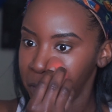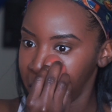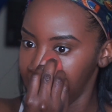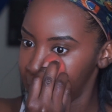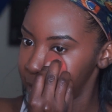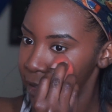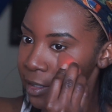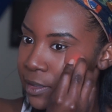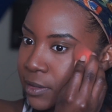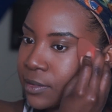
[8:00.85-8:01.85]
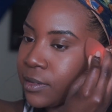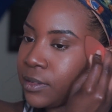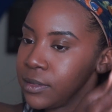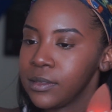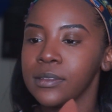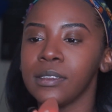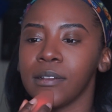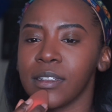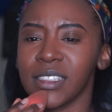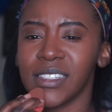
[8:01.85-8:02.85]
thick, like,
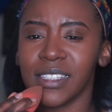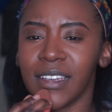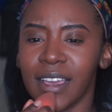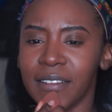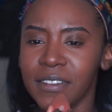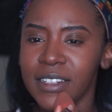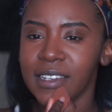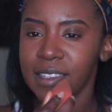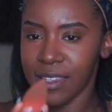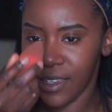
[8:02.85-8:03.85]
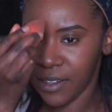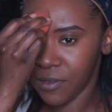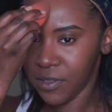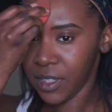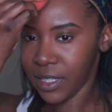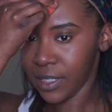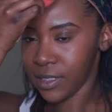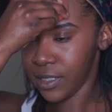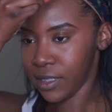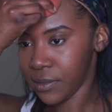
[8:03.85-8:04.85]
and it's just like an everyday thing. I don't feel like
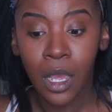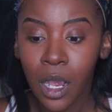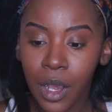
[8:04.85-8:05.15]
I need it.